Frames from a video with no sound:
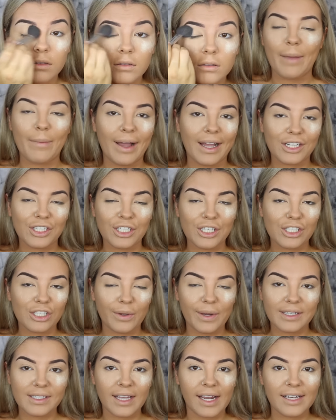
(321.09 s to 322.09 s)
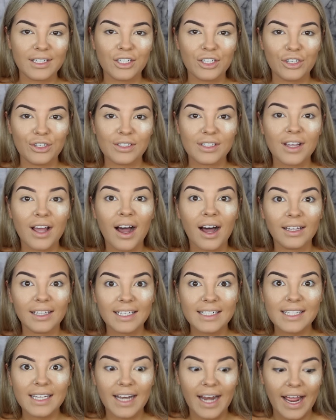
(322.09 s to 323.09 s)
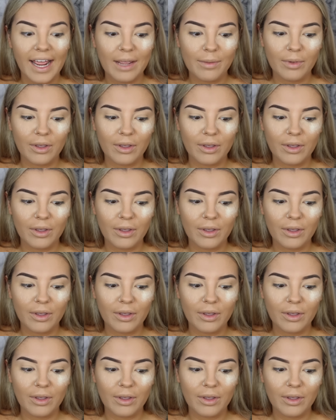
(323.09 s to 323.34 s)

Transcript: I'm actually so excited to use colour today